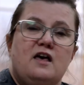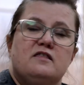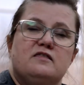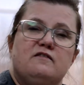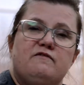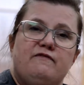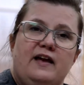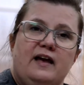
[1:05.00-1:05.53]

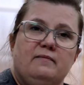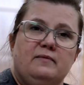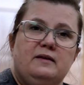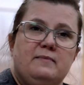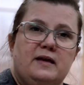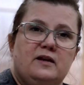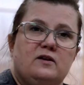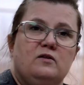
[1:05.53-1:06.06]
the Family
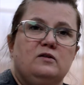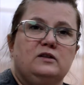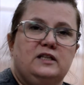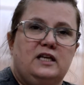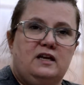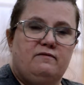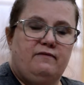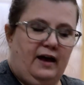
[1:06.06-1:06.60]
Medical
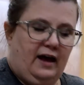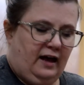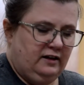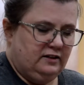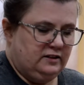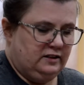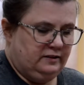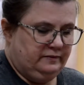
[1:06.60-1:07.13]
Leave
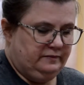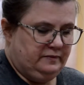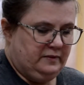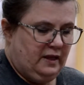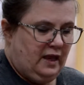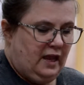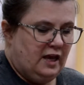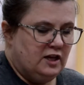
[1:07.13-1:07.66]
Act
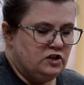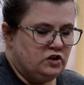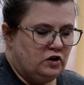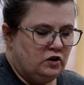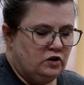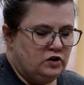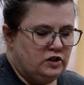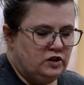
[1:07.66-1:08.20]

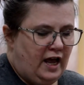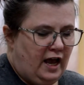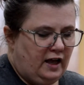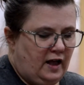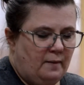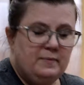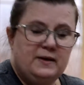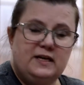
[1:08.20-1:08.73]
ensures that
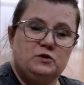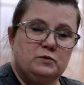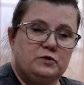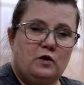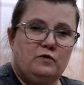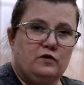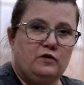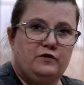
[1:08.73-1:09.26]
companies with
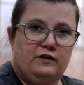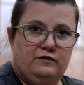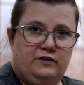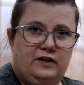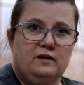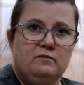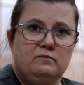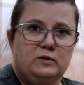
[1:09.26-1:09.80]
over
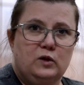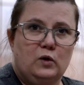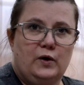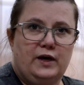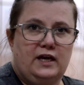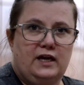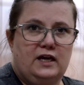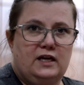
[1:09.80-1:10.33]
50
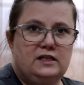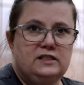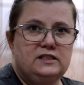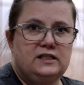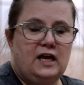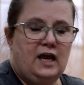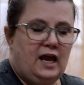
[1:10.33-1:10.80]
employees,